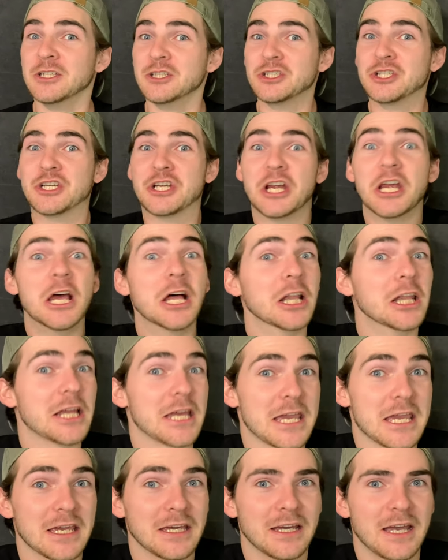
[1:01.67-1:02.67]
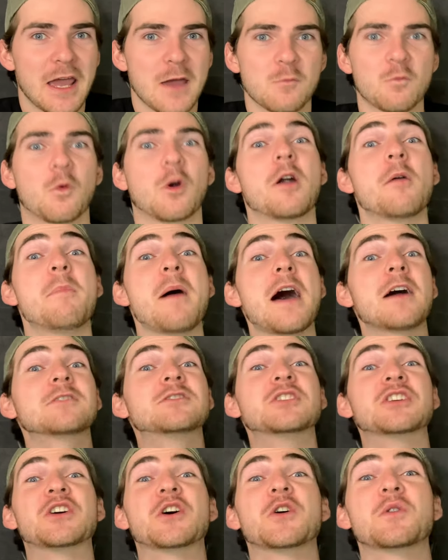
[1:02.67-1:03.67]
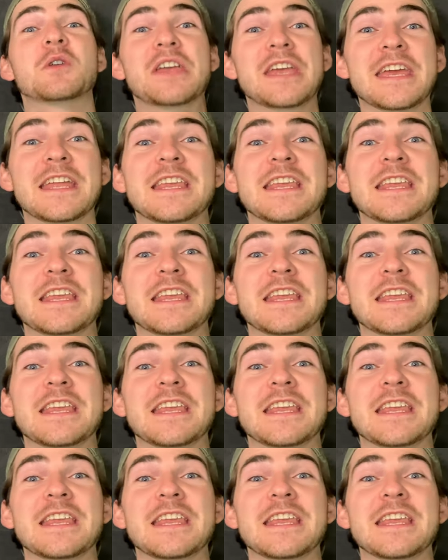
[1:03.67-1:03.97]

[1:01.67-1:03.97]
chilly, and we're about to go get